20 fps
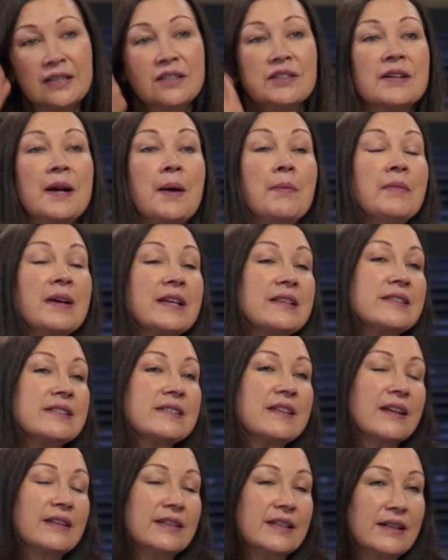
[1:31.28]
grandma
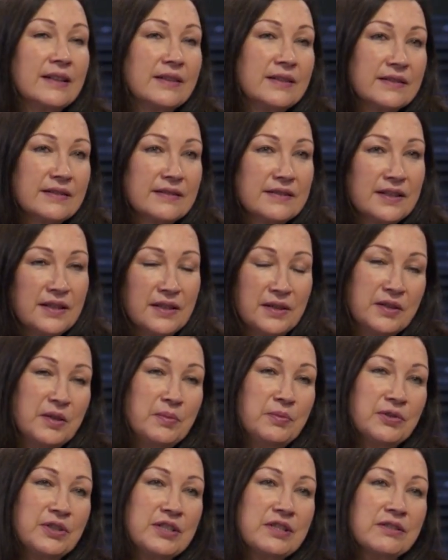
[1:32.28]
staying, the
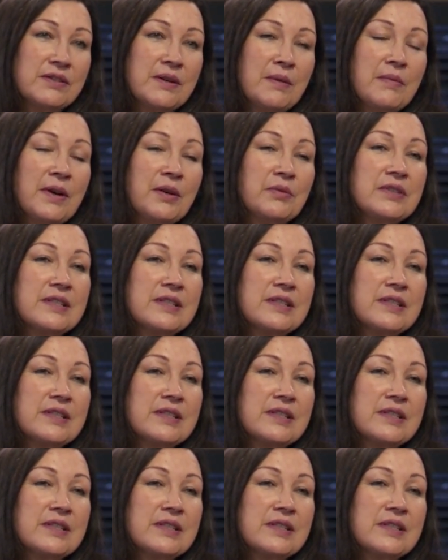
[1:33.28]
boy's grandma